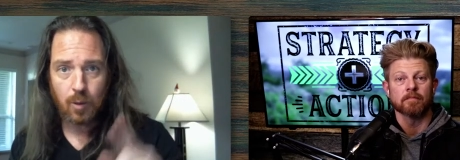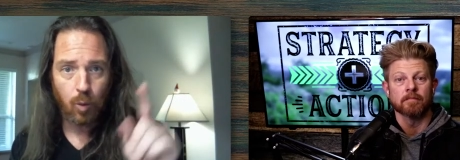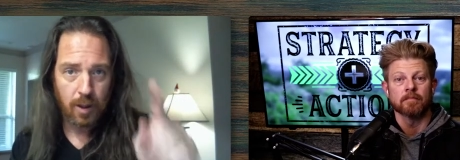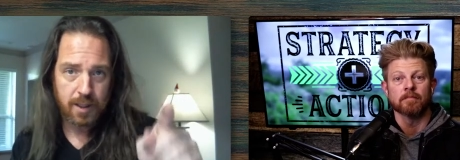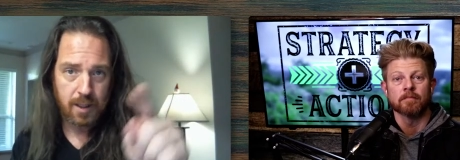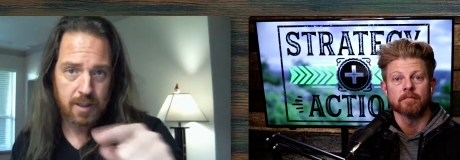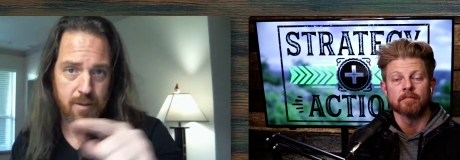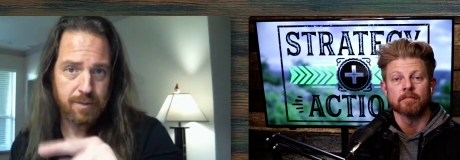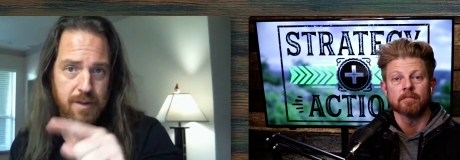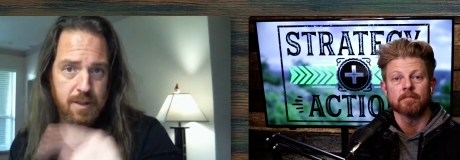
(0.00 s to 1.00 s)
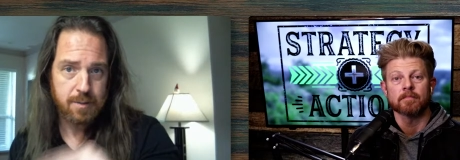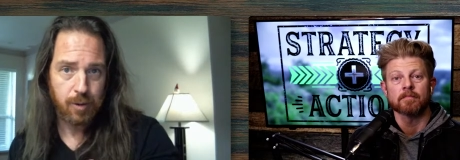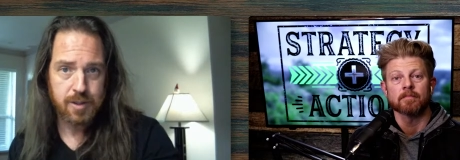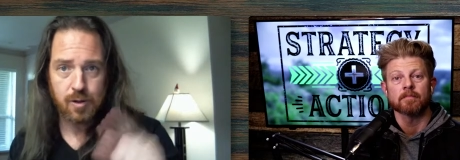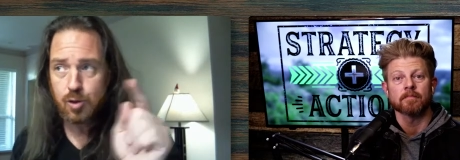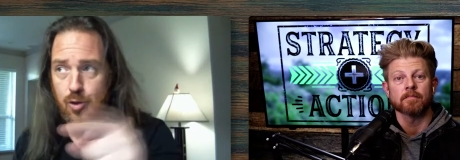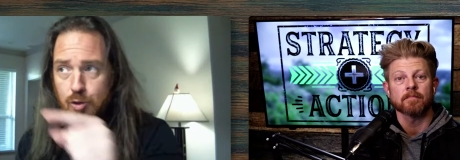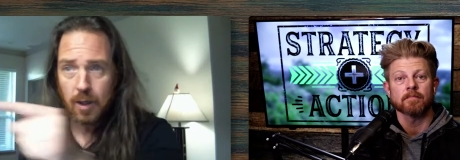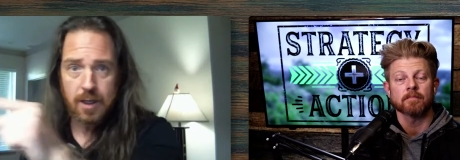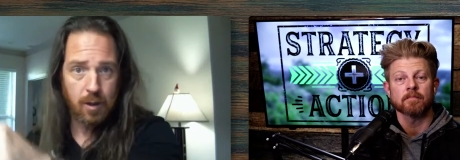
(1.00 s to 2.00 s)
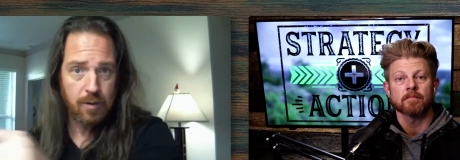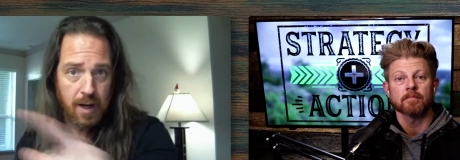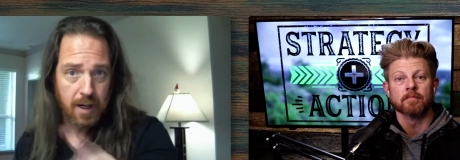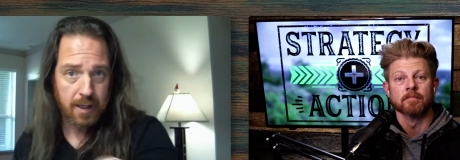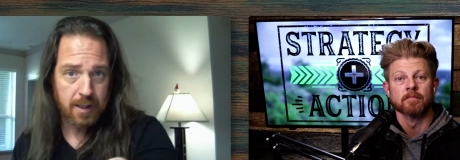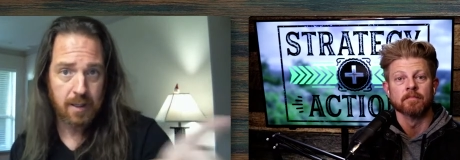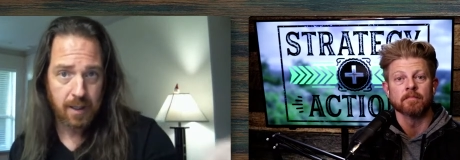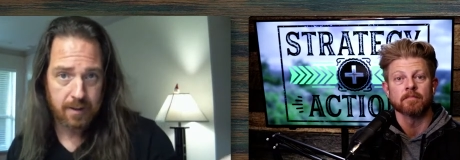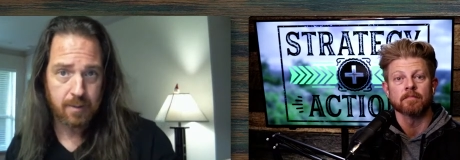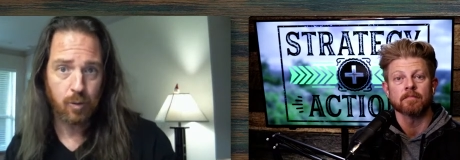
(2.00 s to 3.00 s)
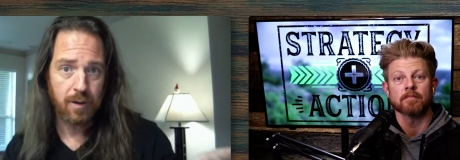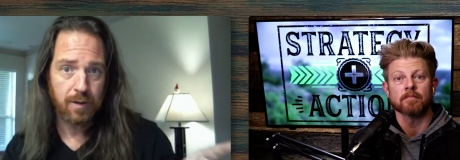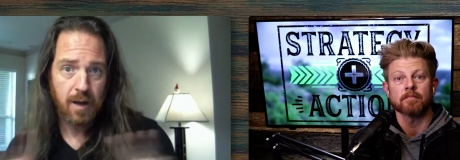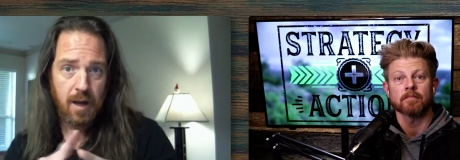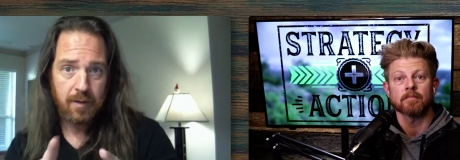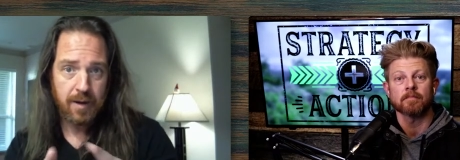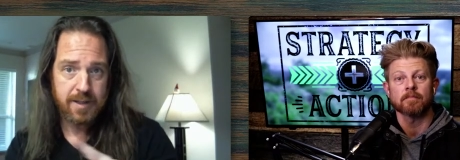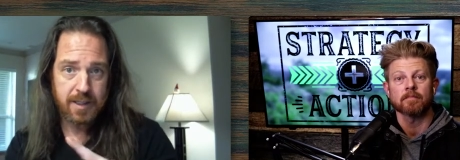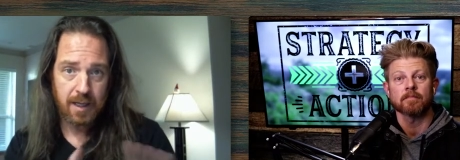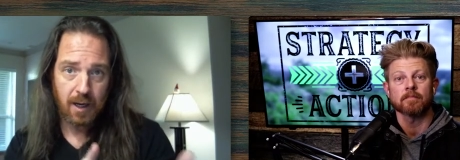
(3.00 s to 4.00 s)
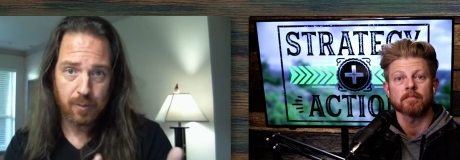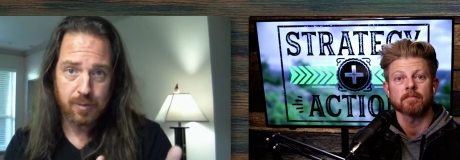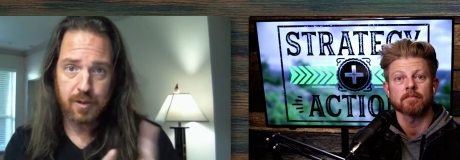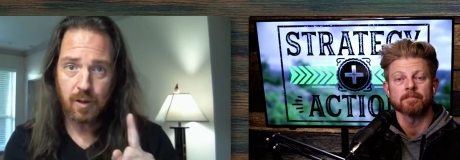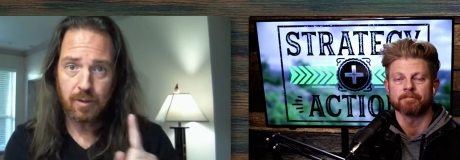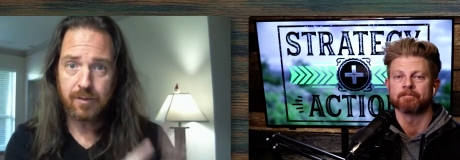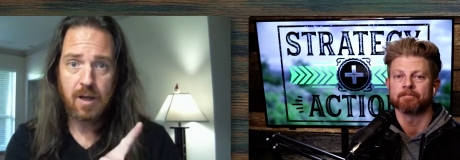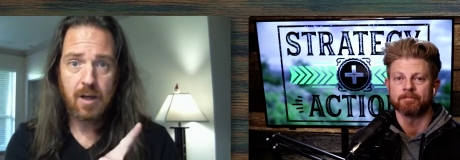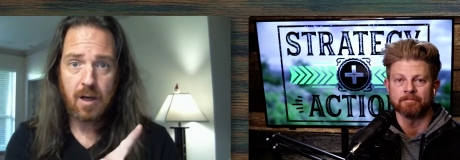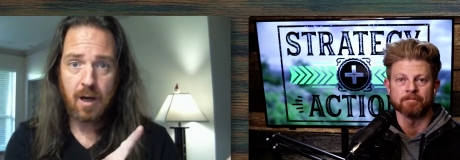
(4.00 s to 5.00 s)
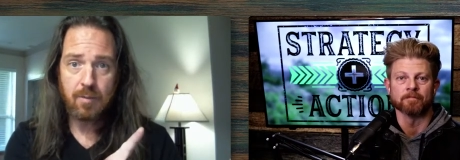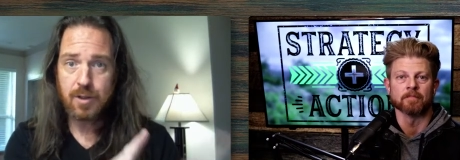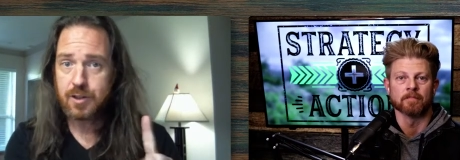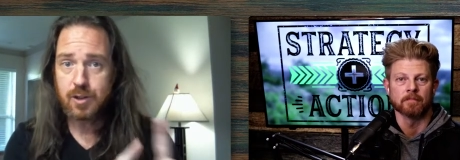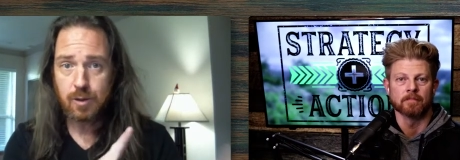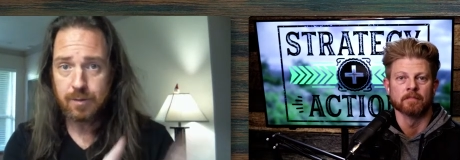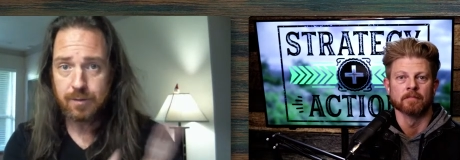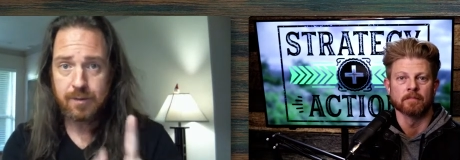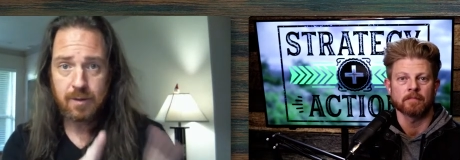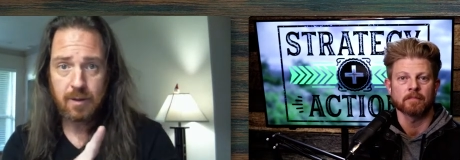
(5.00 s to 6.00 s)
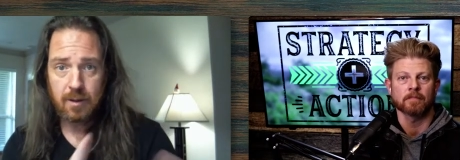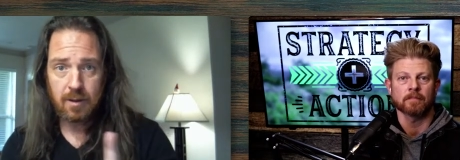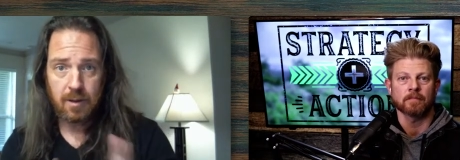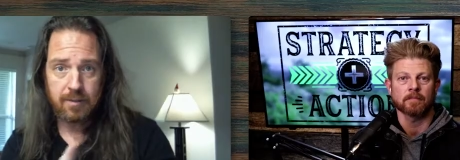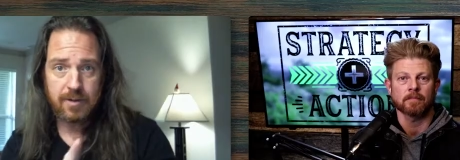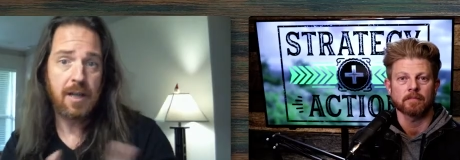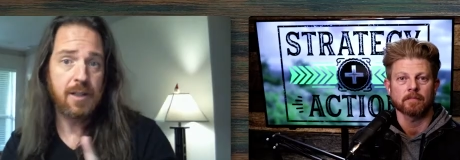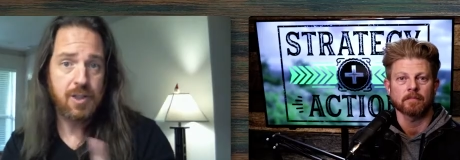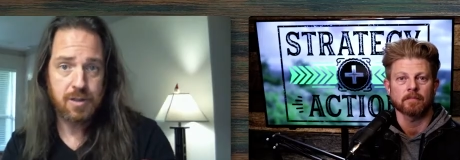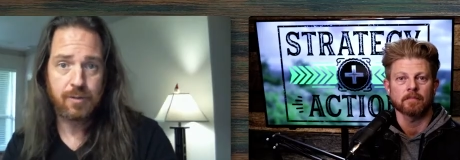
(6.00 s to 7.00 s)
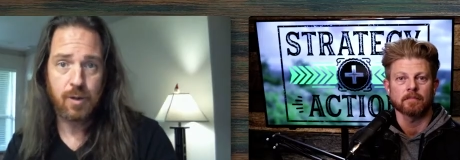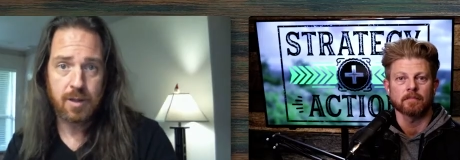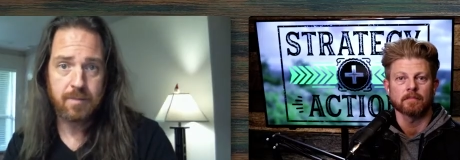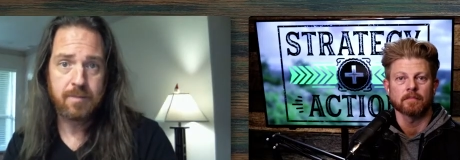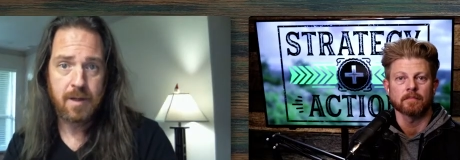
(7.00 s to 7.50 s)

Speaker 1: It's like, what can I do for this person or who do I know that I can connect them with that is going to help solve a multitude of of challenges for